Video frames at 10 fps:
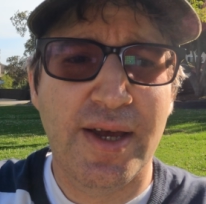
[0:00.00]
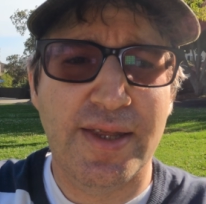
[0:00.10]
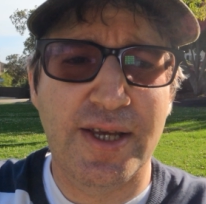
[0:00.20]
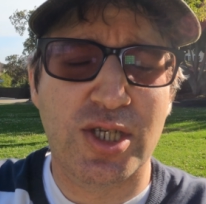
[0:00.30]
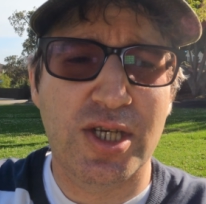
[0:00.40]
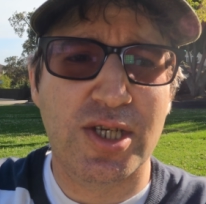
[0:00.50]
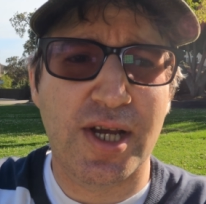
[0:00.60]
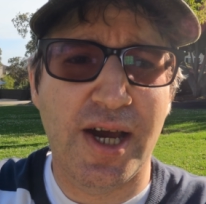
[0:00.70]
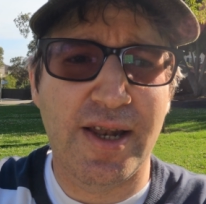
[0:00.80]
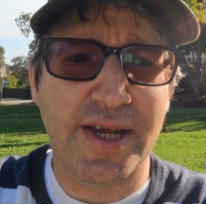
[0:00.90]
This is
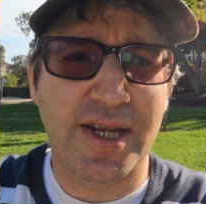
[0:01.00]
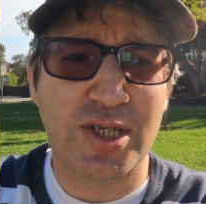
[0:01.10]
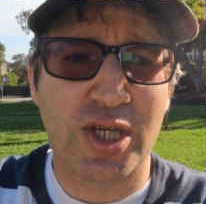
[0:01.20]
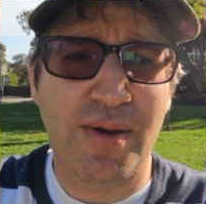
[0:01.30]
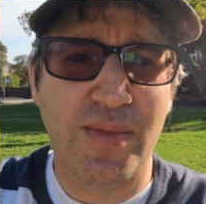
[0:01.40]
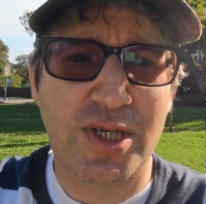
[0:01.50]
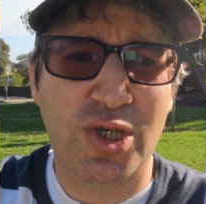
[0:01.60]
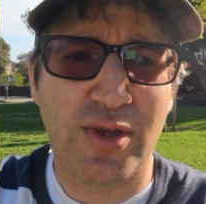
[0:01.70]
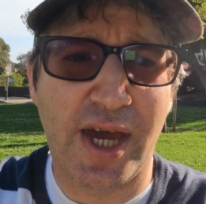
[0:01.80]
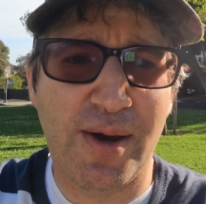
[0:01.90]
kind of like the same
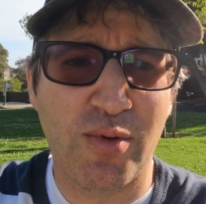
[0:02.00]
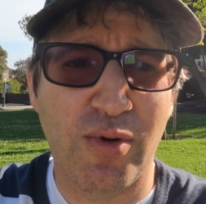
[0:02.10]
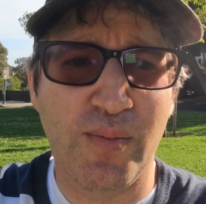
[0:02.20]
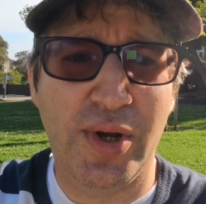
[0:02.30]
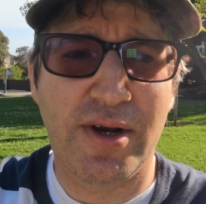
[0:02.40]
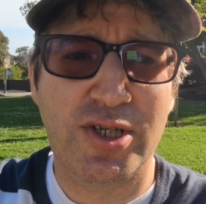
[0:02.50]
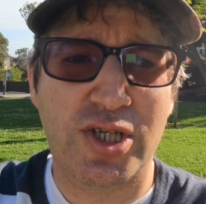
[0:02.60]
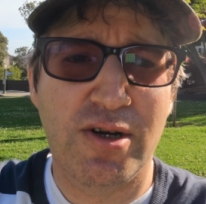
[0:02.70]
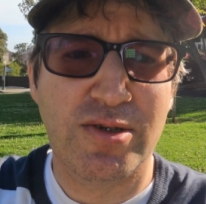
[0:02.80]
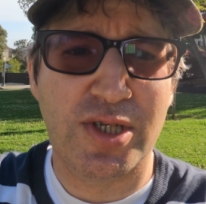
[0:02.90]
issue that happened with Bear
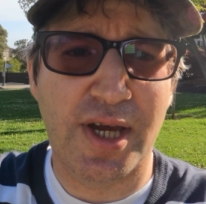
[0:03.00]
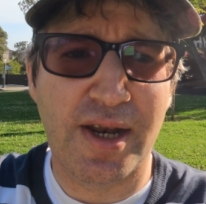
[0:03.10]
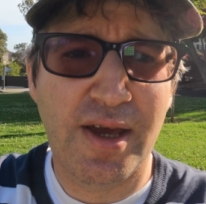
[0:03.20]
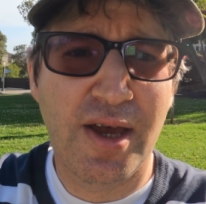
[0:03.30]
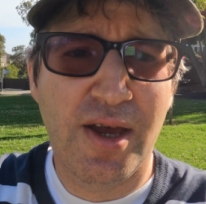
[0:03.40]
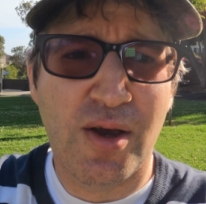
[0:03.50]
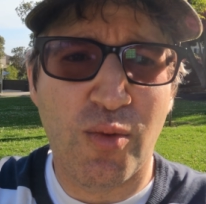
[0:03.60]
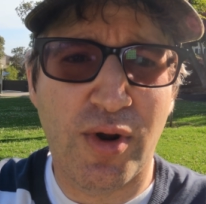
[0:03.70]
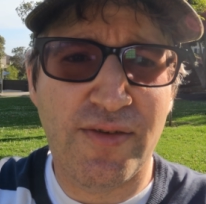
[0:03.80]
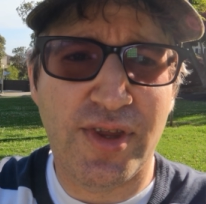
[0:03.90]
Stearns. That
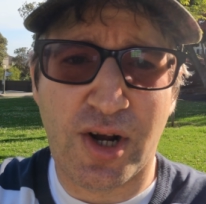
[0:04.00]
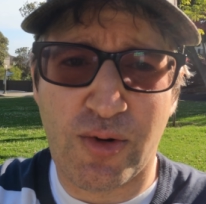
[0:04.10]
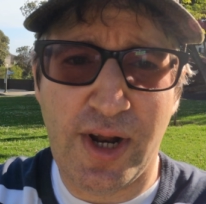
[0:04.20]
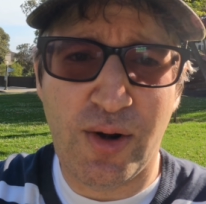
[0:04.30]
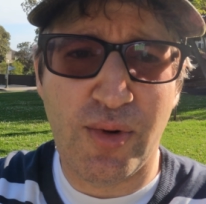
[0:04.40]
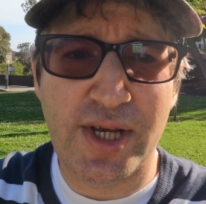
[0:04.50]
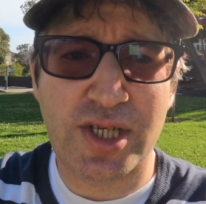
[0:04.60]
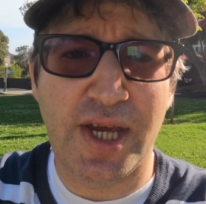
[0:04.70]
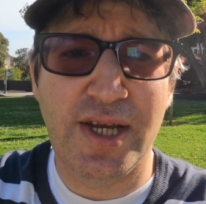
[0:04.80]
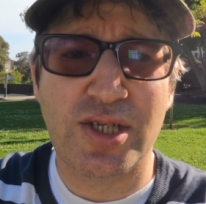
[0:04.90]
what if the credit
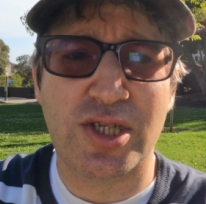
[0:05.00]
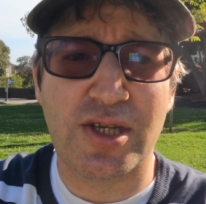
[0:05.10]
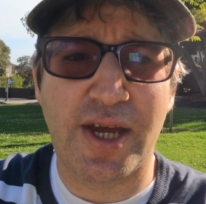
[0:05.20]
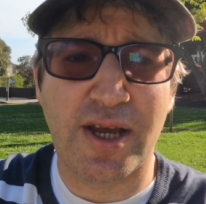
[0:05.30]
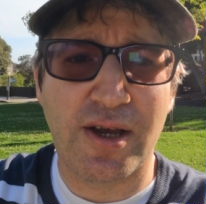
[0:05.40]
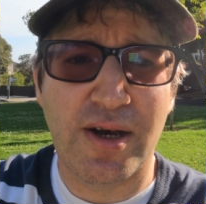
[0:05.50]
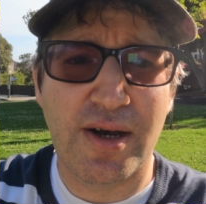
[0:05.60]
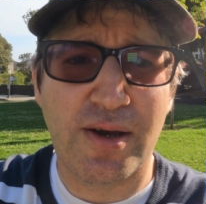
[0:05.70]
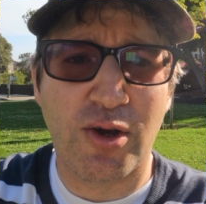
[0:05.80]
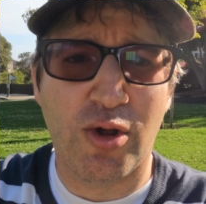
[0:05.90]
risk is like
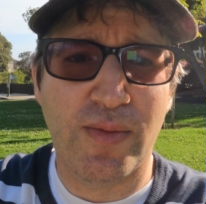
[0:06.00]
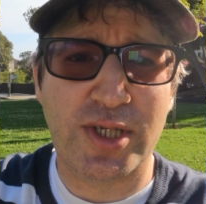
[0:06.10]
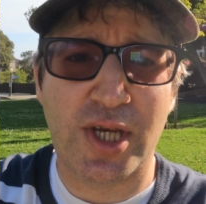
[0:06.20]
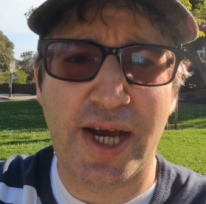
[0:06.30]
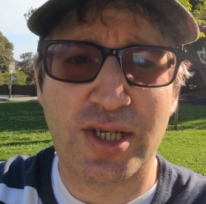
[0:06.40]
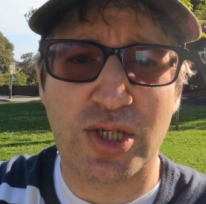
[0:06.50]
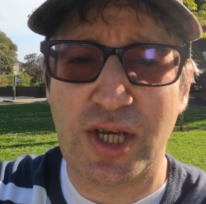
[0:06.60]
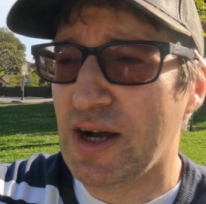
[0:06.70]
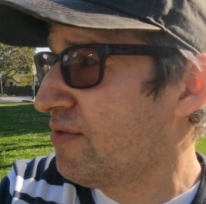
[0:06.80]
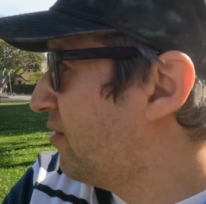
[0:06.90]
Goldman Sachs itself?